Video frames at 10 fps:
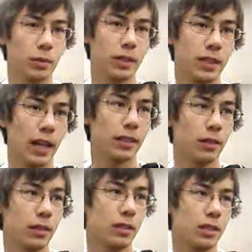So we sagged
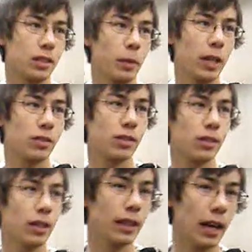up the
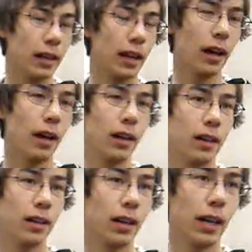suspension and then
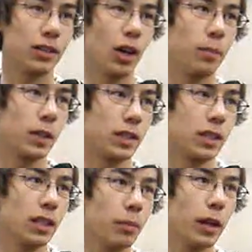uh, I chopped the
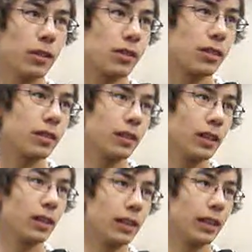seat a punch.
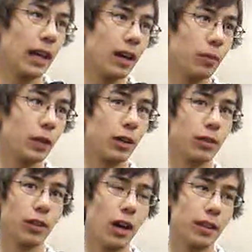And yeah. that helped me out
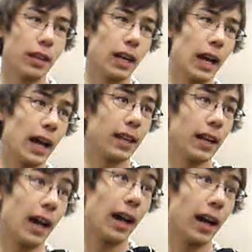a lot. And then I had to
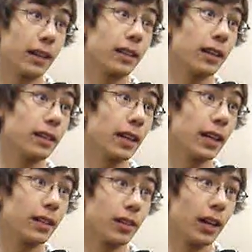add it in
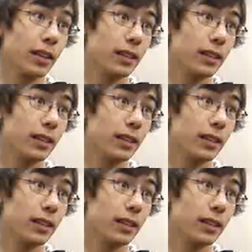later. So right?